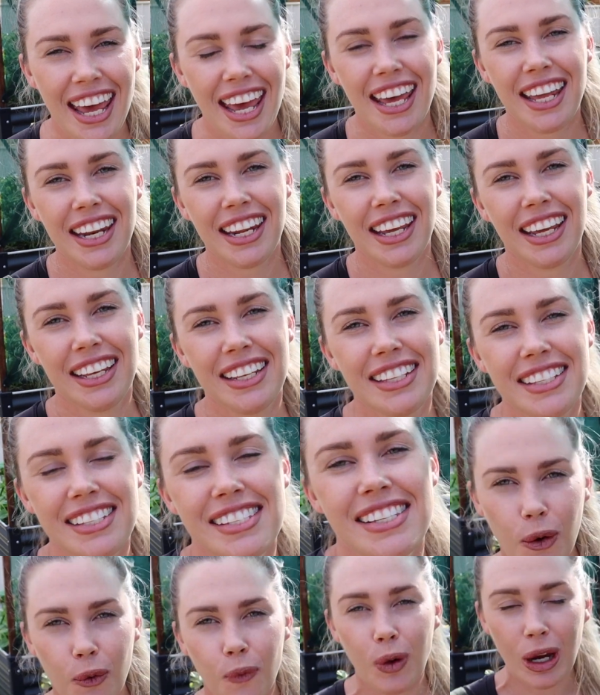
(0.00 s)
It
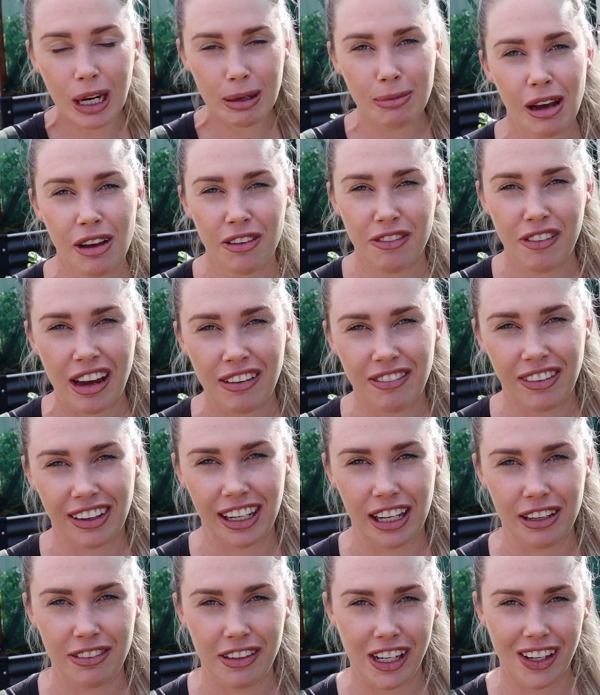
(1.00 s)
is one of my favourite
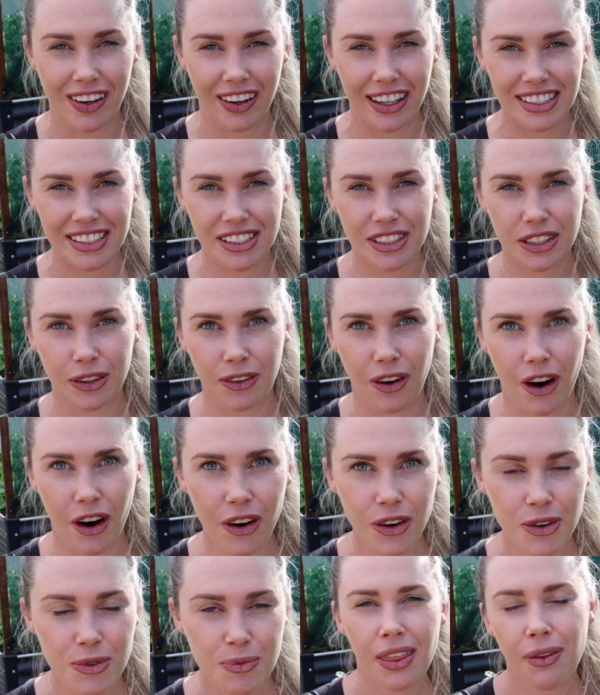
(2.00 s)
leafy greens to grow.
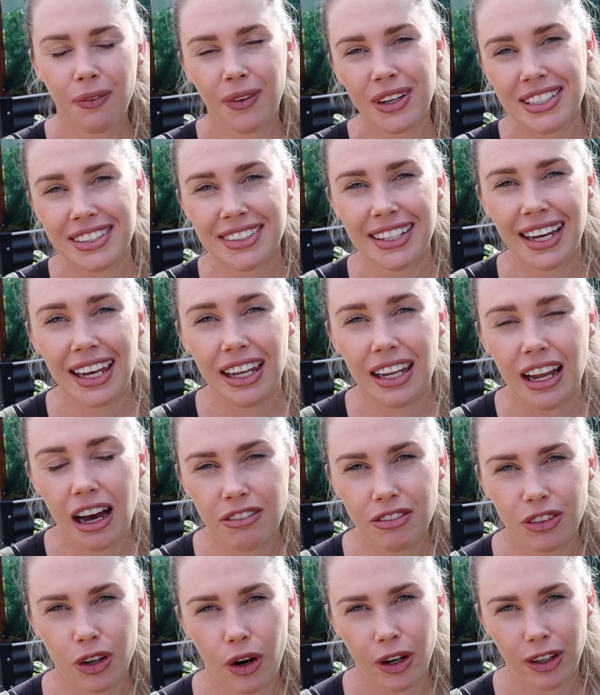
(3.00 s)
The reasons I
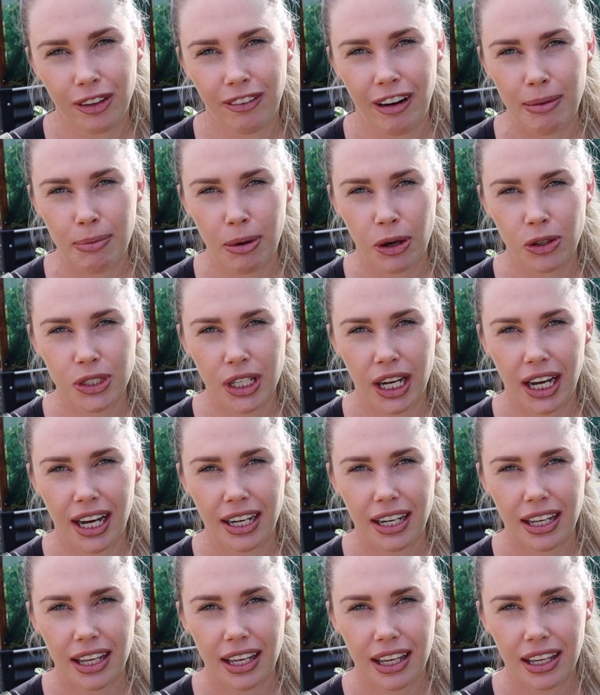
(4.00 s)
love growing rainbow
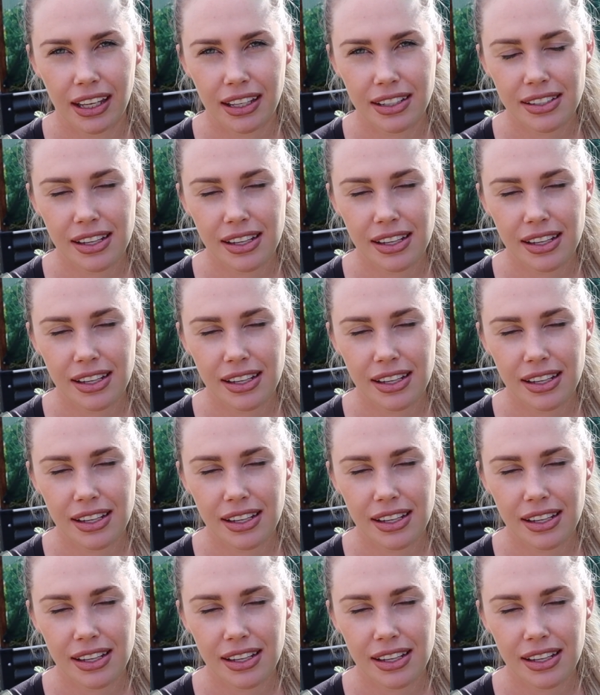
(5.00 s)
chard is